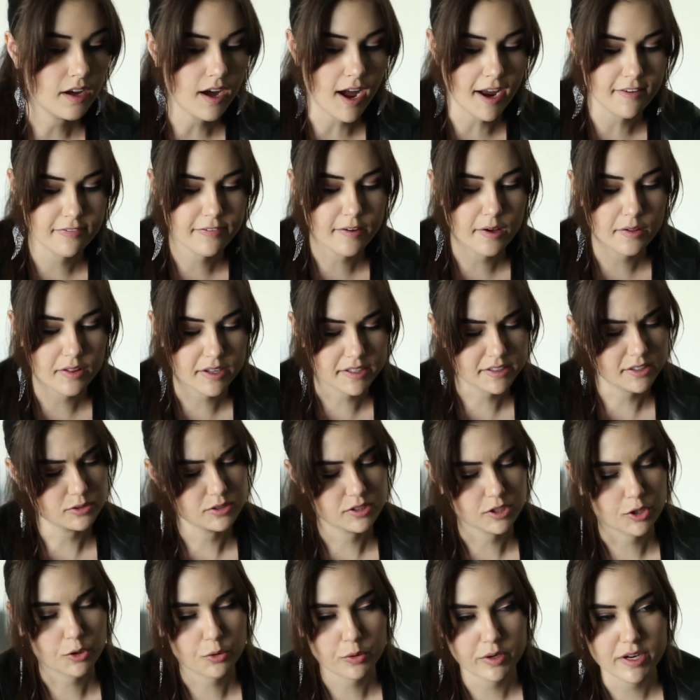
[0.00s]
I felt like there
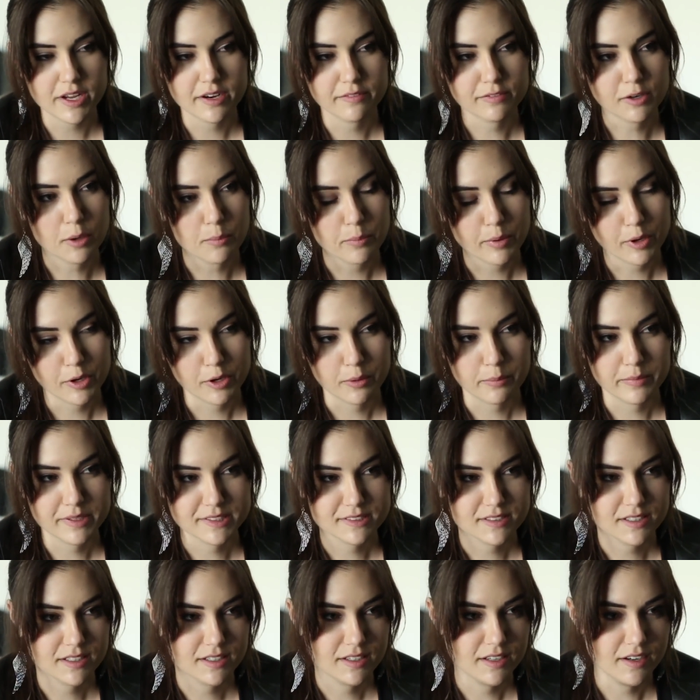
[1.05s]
was a creative component
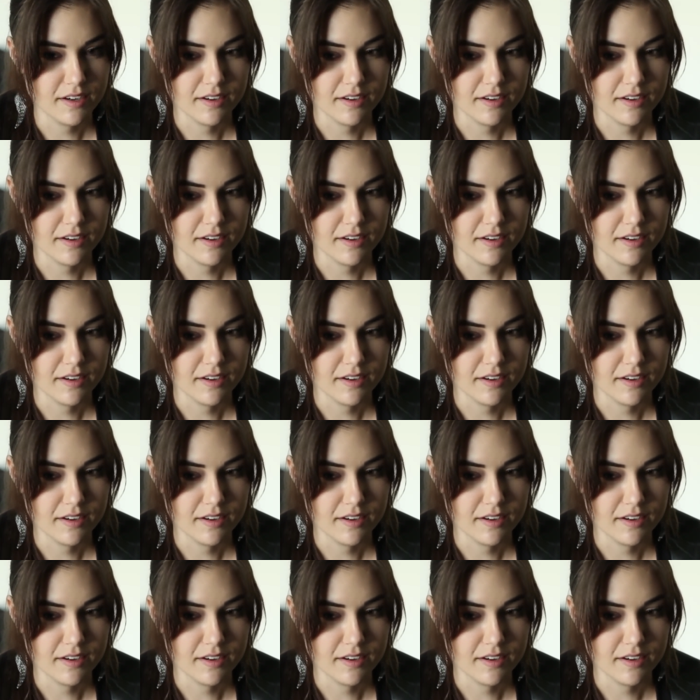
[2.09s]
missing,